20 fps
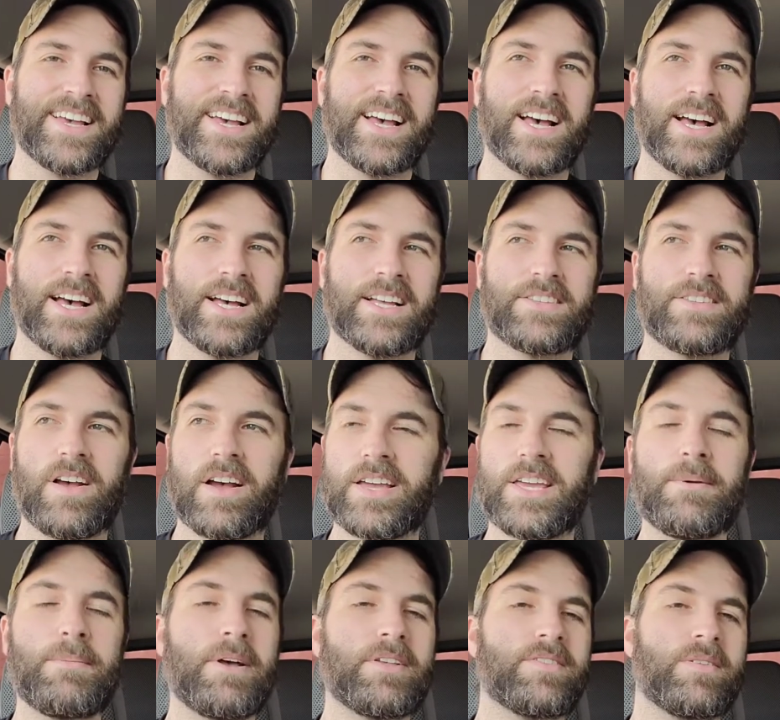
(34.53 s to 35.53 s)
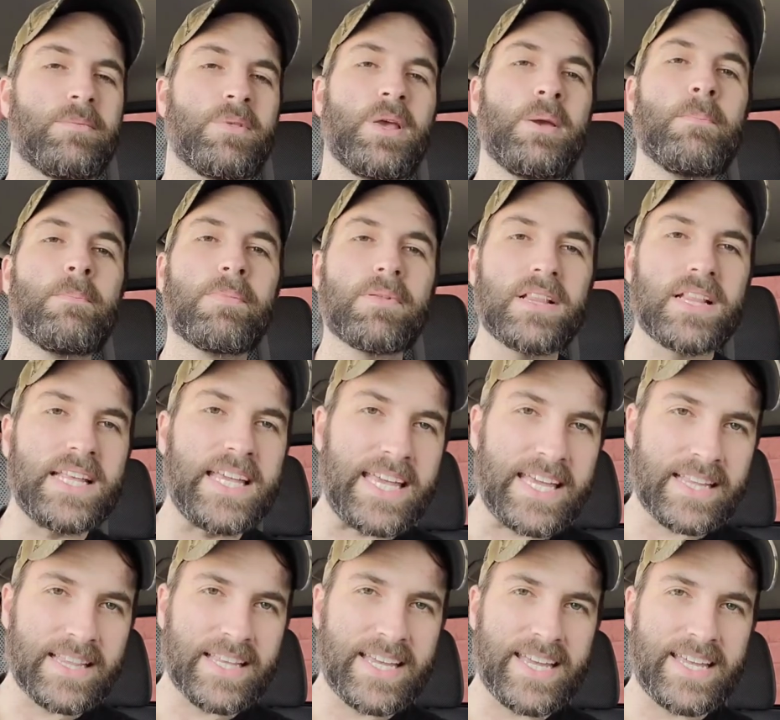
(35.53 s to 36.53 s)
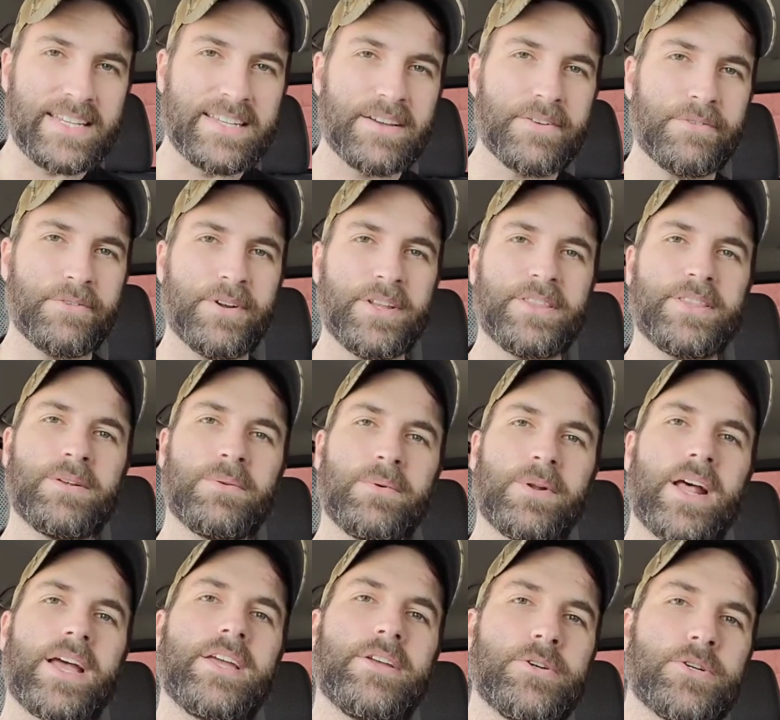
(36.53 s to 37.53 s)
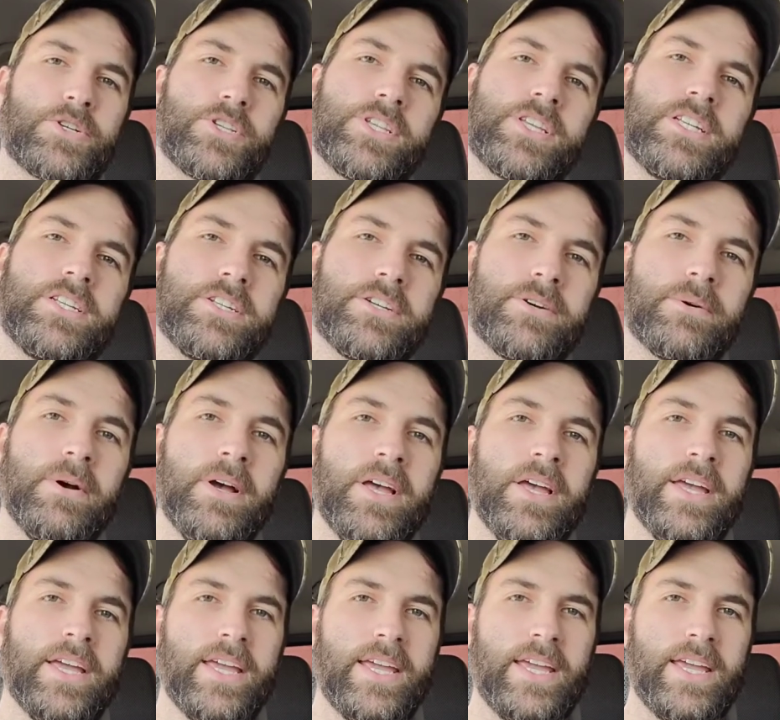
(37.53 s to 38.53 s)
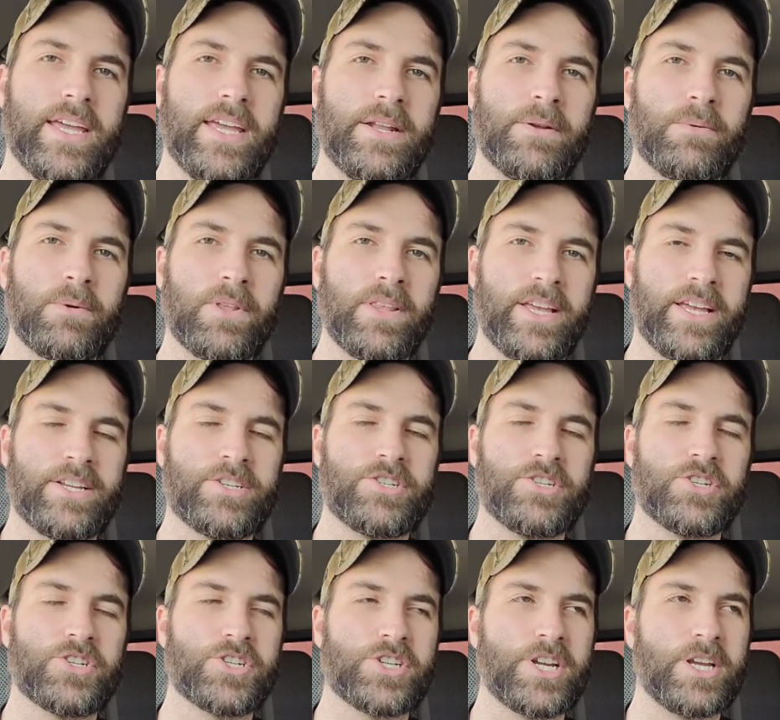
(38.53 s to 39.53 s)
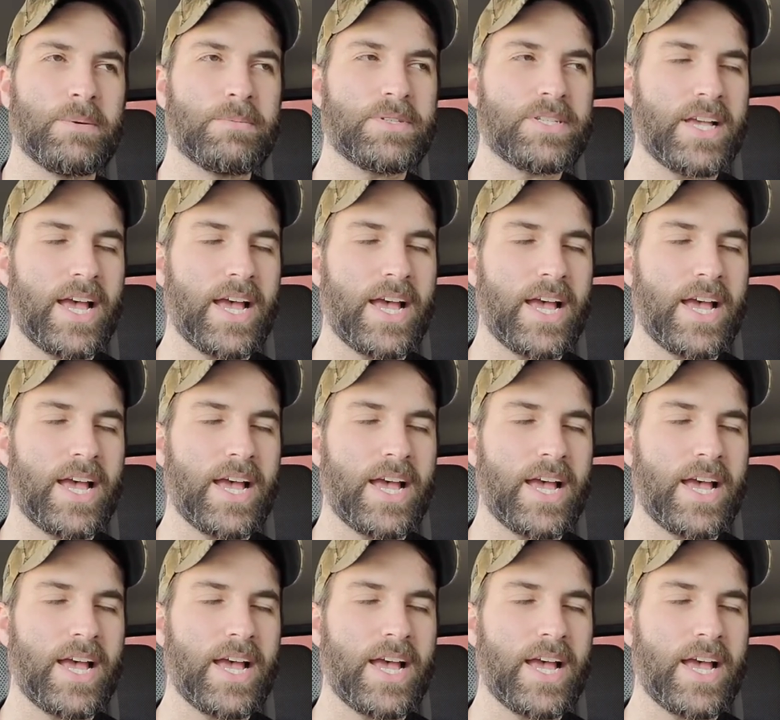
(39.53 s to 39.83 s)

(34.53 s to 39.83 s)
uh, talking about something completely different than what I usually do in relationships.